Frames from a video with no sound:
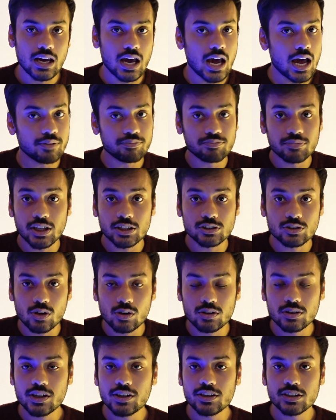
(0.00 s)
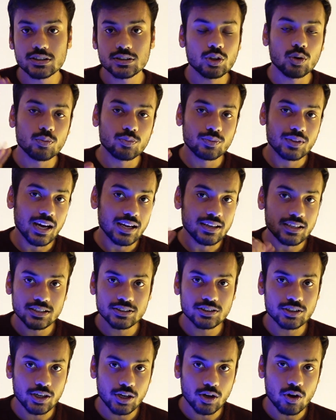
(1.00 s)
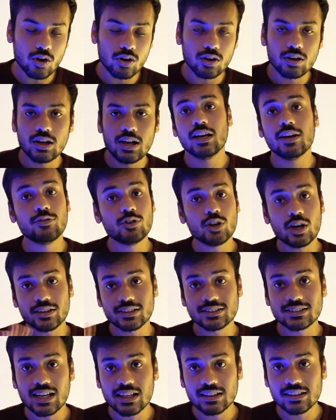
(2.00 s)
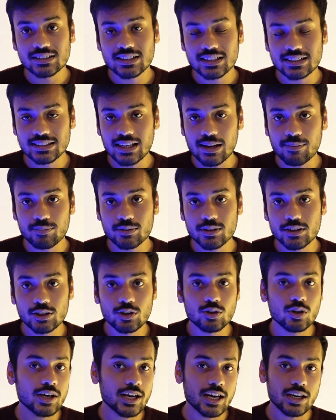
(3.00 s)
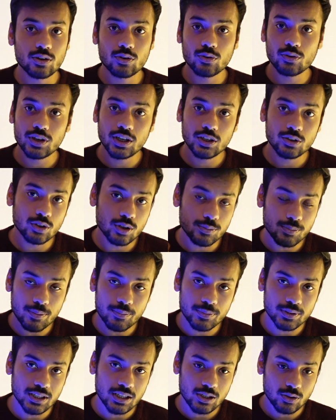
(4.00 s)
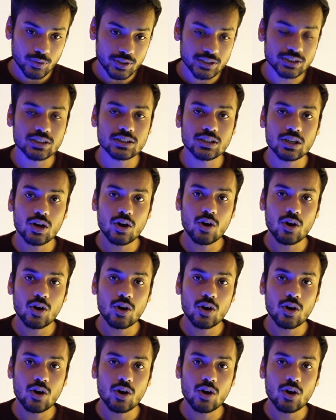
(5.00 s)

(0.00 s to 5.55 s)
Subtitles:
And that's all there is. So that is recall. If you understand this example, you again don't need to remember the equation.